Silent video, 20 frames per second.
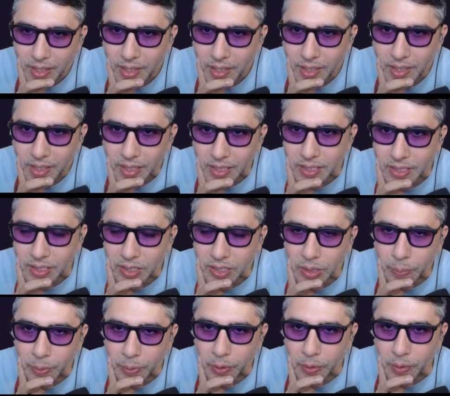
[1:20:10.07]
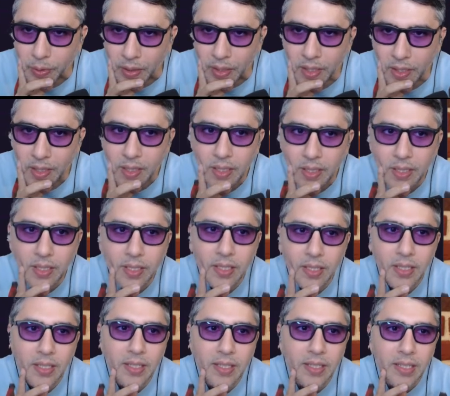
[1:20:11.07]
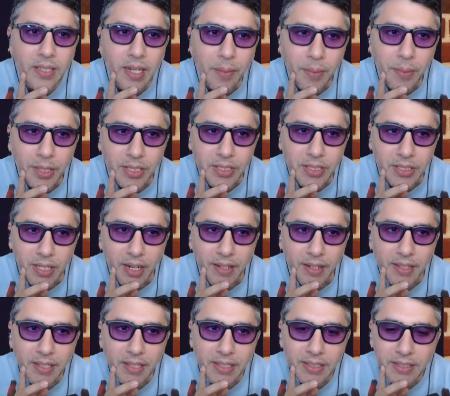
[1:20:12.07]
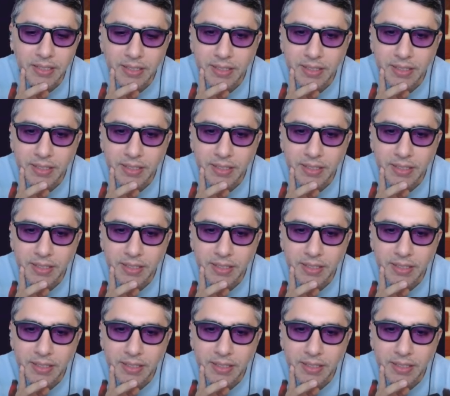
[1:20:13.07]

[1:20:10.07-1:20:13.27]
This is super cool. I'm gonna star this.